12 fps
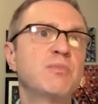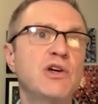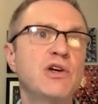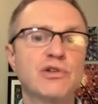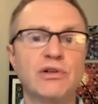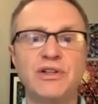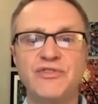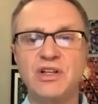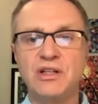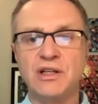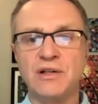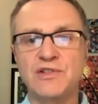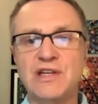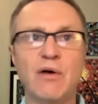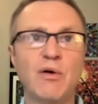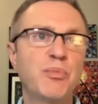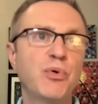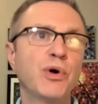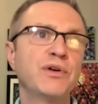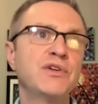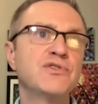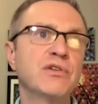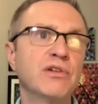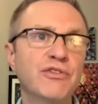spatial convenience? How important
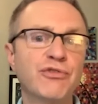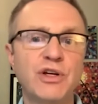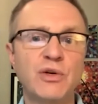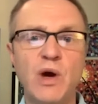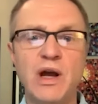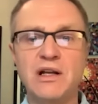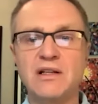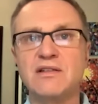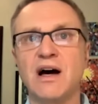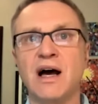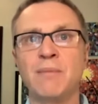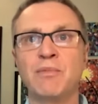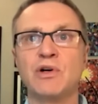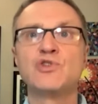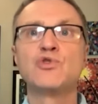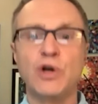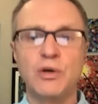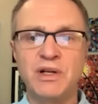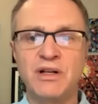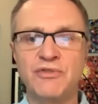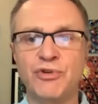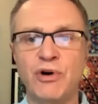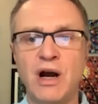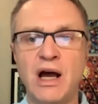is delivery and waiting time, assortment and
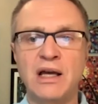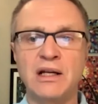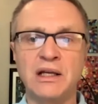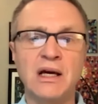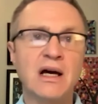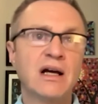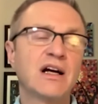variety,